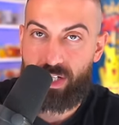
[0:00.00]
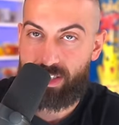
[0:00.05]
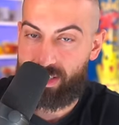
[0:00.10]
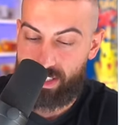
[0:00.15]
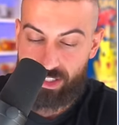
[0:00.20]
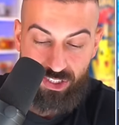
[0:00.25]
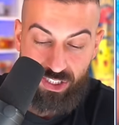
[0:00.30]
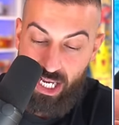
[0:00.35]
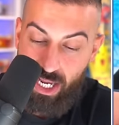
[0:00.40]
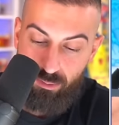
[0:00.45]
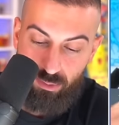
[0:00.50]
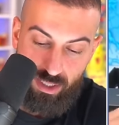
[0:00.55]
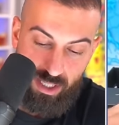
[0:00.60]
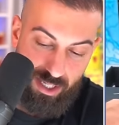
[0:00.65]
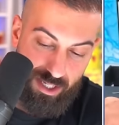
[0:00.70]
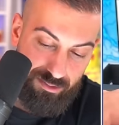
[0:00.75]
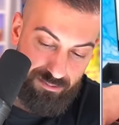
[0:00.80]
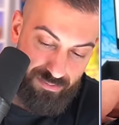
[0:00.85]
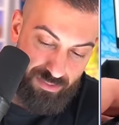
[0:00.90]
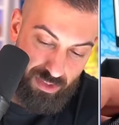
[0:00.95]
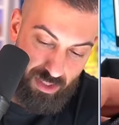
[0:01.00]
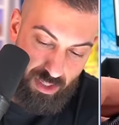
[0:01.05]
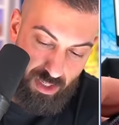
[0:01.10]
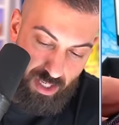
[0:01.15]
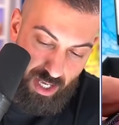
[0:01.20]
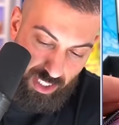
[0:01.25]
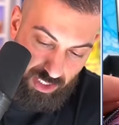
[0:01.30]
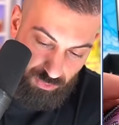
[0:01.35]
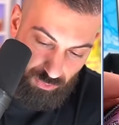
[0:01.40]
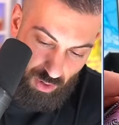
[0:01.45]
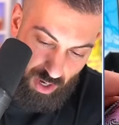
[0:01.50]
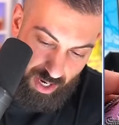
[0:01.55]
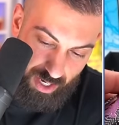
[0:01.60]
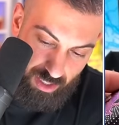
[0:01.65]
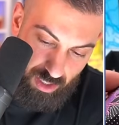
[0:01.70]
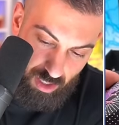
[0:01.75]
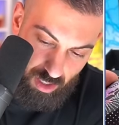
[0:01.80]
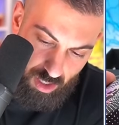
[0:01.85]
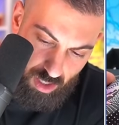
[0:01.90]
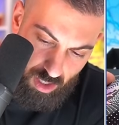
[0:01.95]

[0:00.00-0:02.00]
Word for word: It's the same thing. That's fine.